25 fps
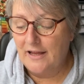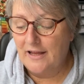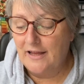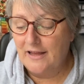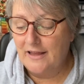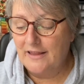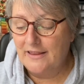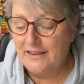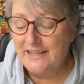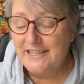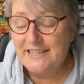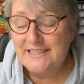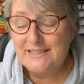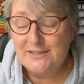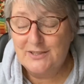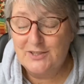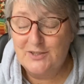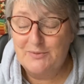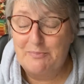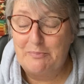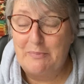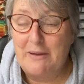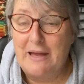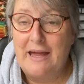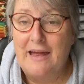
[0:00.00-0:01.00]
This
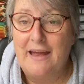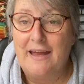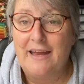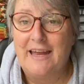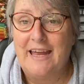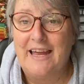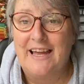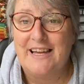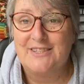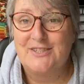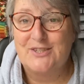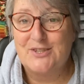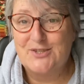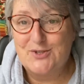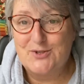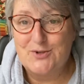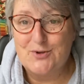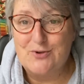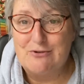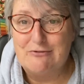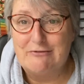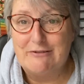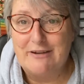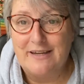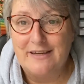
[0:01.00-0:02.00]
bag has a
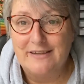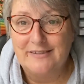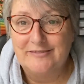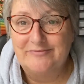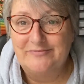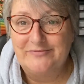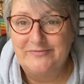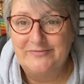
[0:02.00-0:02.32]
story.